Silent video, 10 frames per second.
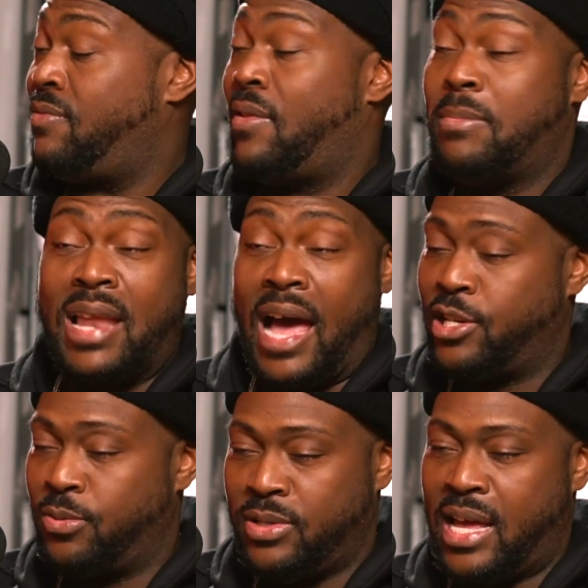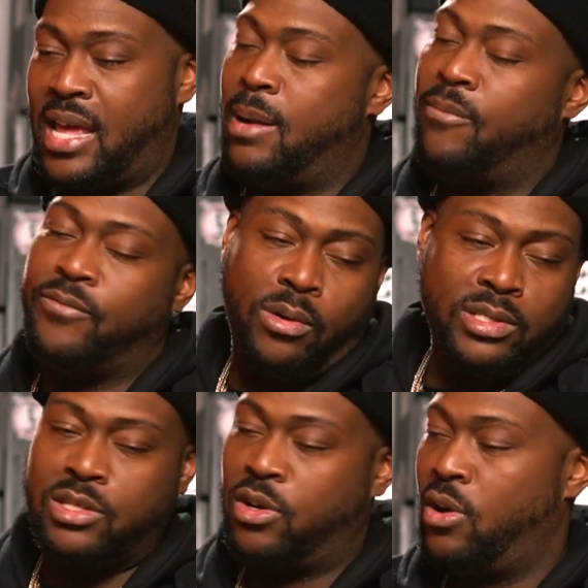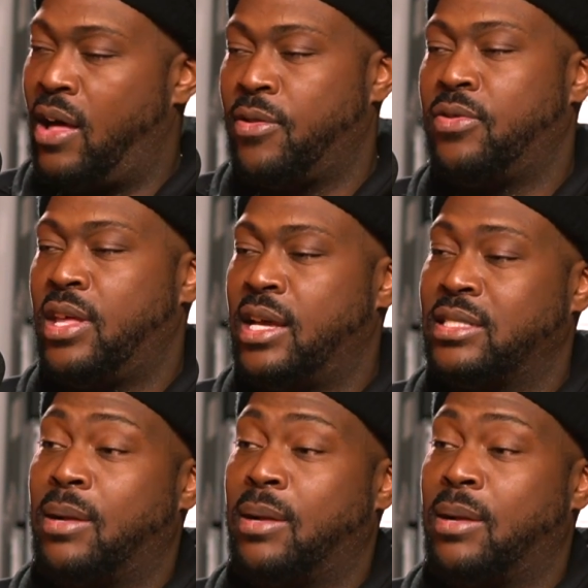If I'm not doing that and I'm focusing on other things,